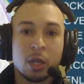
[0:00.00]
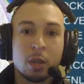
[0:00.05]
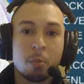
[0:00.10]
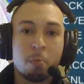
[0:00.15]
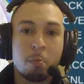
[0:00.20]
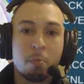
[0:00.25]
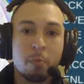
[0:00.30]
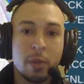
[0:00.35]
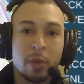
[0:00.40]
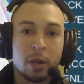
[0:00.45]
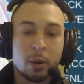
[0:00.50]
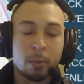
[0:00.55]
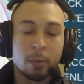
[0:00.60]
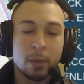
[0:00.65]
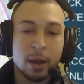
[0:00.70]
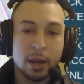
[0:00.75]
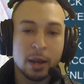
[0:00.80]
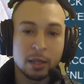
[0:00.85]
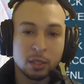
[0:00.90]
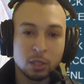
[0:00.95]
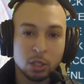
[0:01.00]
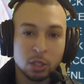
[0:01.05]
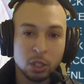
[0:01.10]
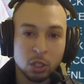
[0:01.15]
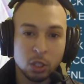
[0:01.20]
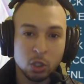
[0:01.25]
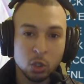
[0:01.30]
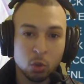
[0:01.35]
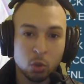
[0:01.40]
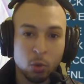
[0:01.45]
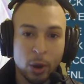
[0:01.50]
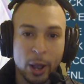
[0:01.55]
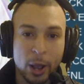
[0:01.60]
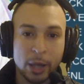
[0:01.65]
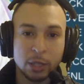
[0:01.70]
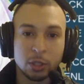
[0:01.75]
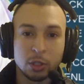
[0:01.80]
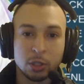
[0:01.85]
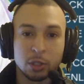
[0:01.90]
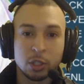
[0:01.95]
minimize the
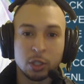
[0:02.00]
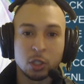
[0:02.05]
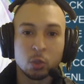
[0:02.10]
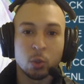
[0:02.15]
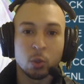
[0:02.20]
interaction this